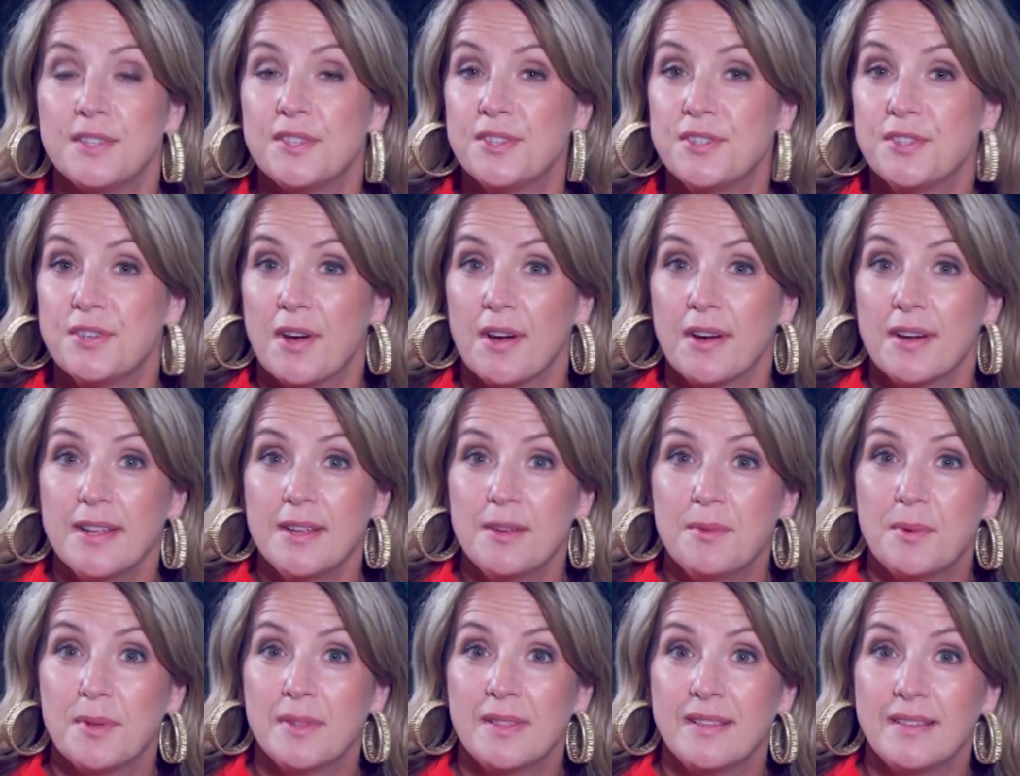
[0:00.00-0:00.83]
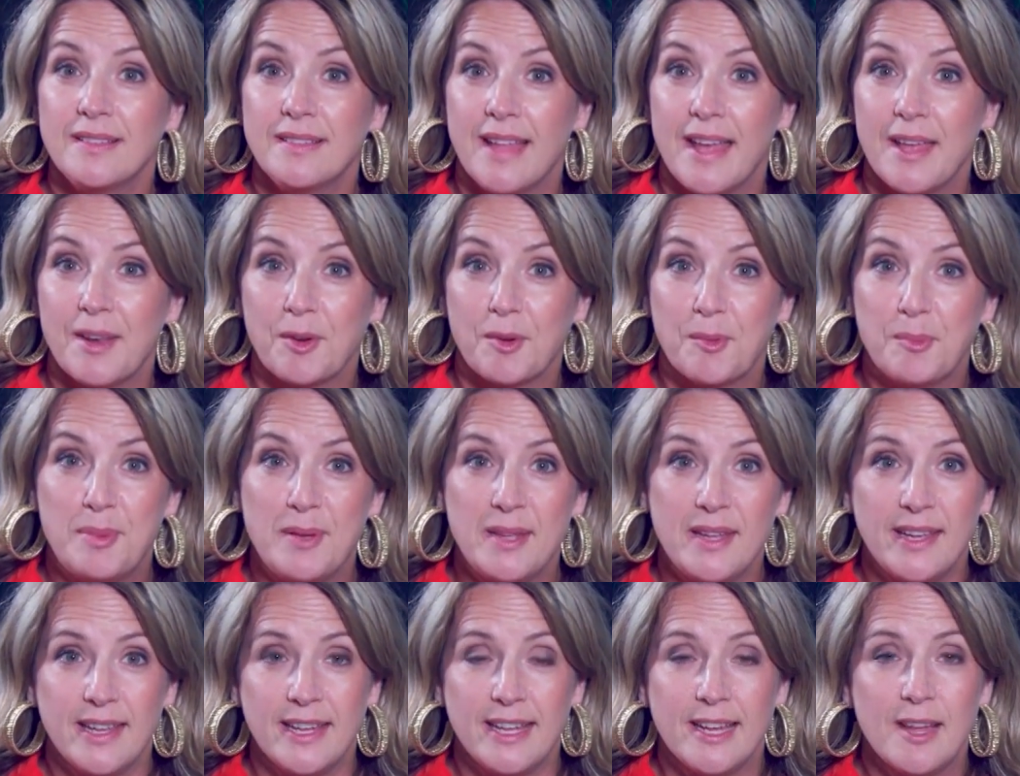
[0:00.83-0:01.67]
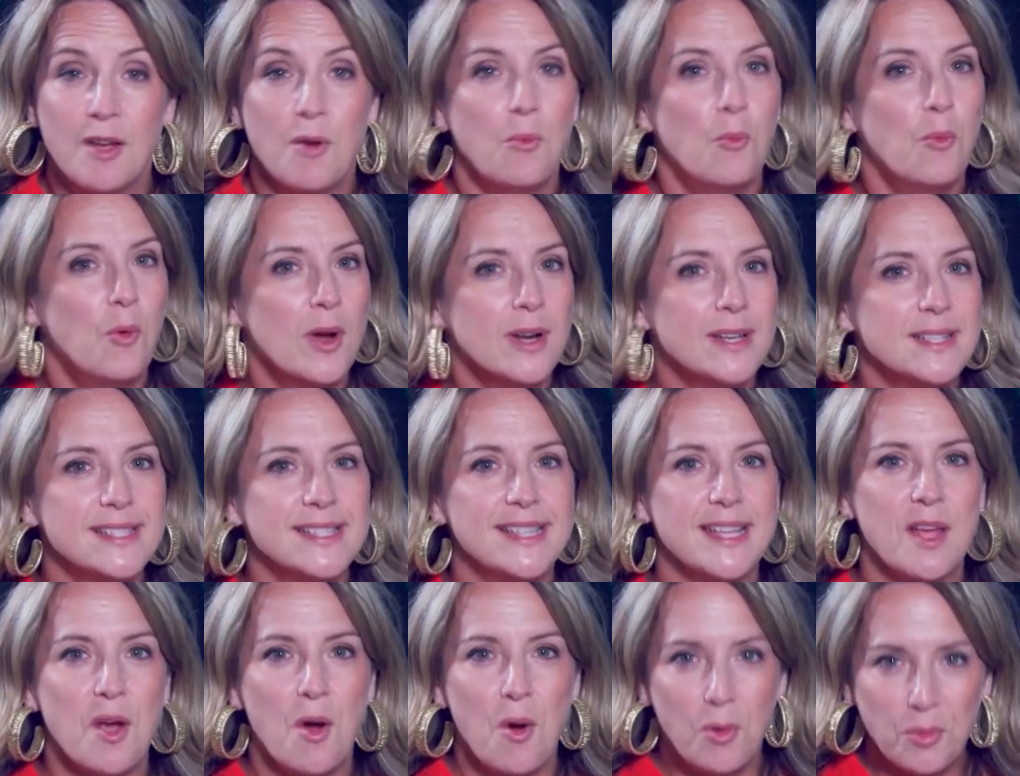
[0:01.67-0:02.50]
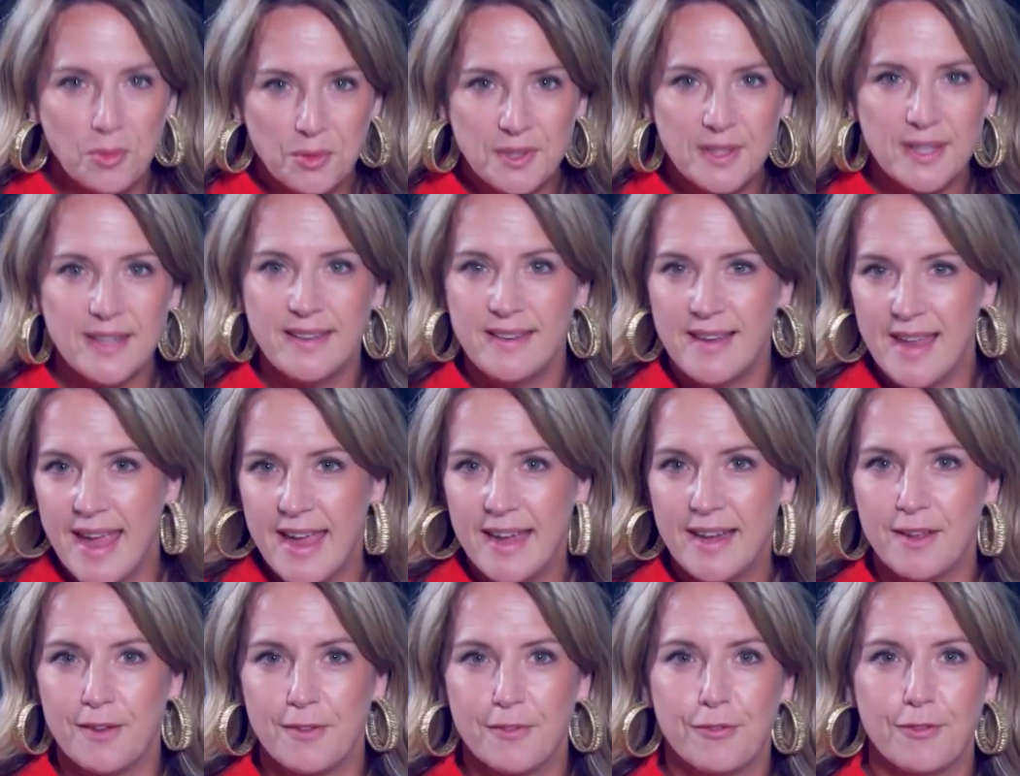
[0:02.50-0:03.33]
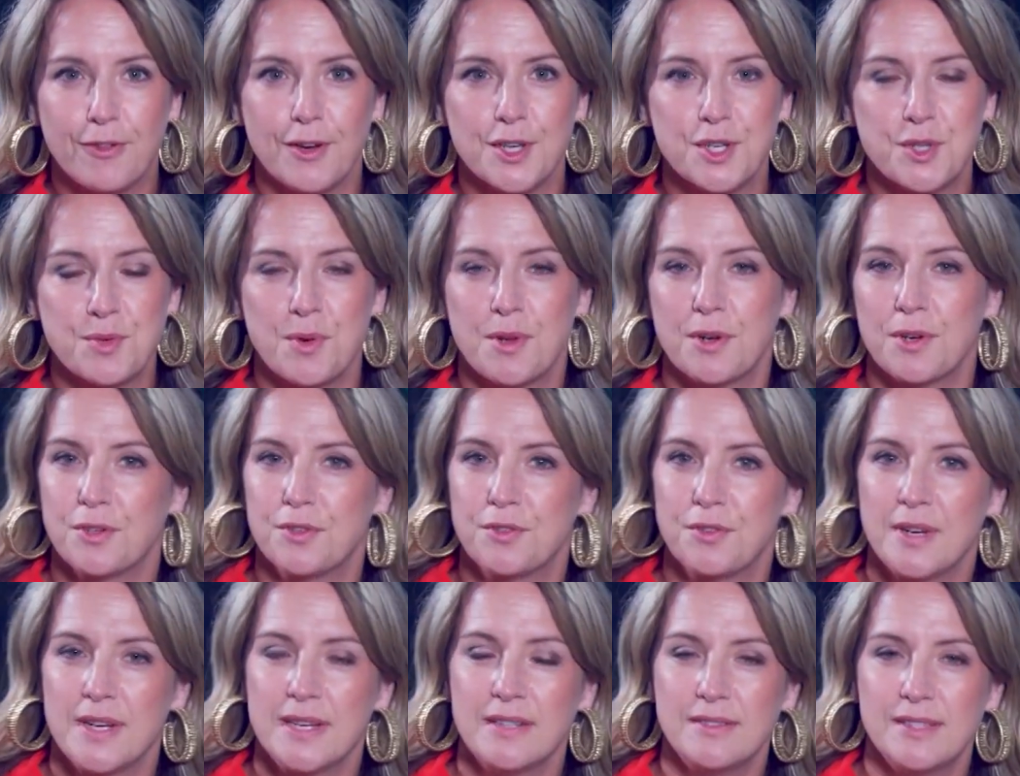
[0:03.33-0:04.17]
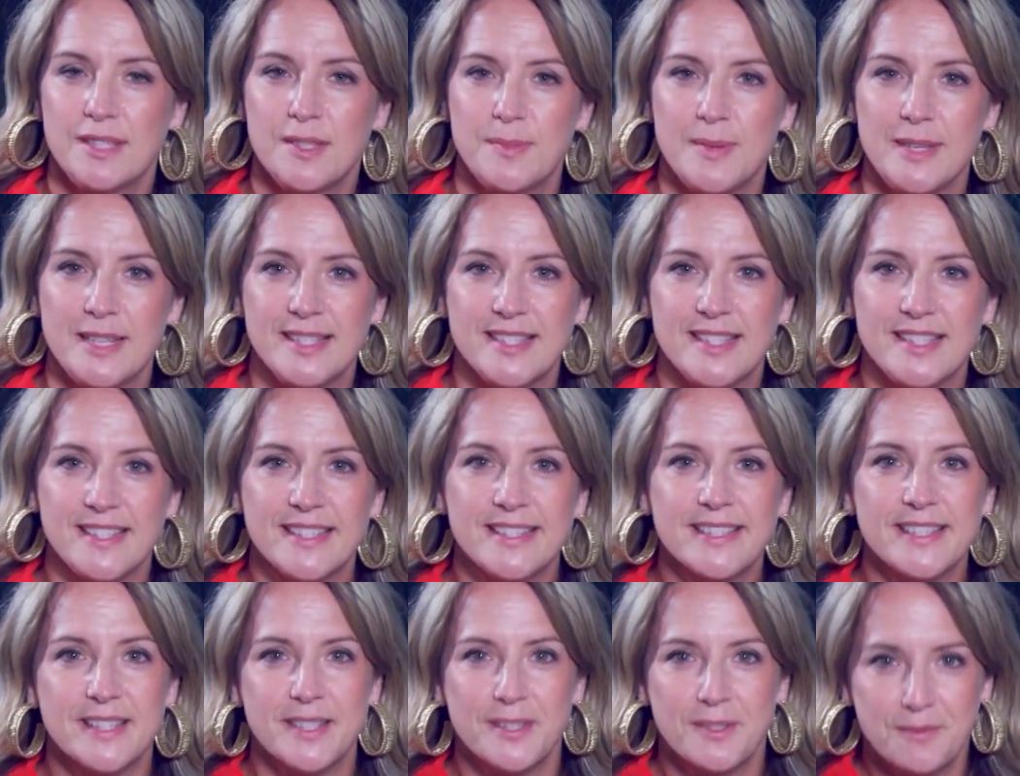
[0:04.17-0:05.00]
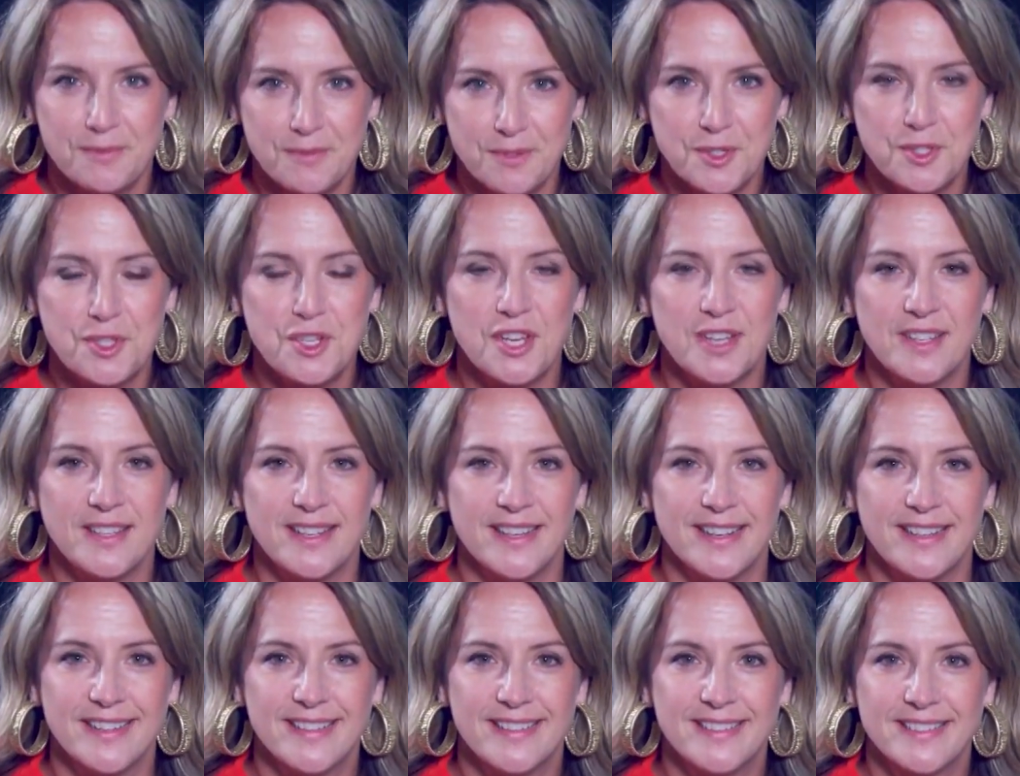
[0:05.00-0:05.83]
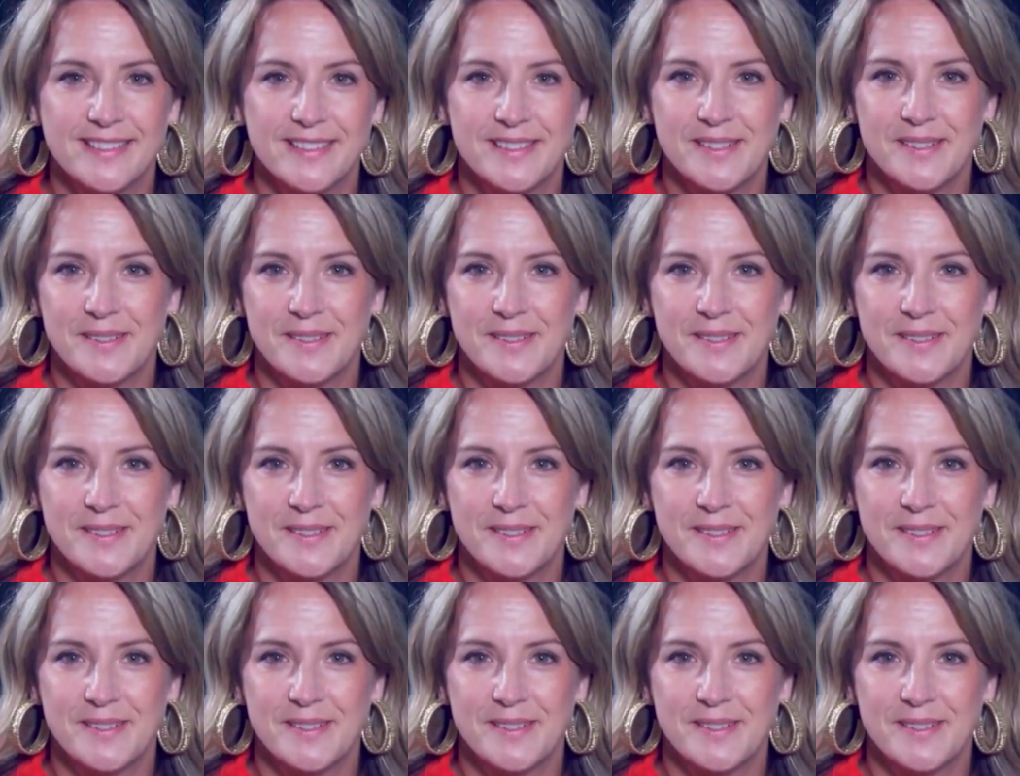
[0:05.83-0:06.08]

Starting with the letter B, what is the only native freshwater trout species in Virginia?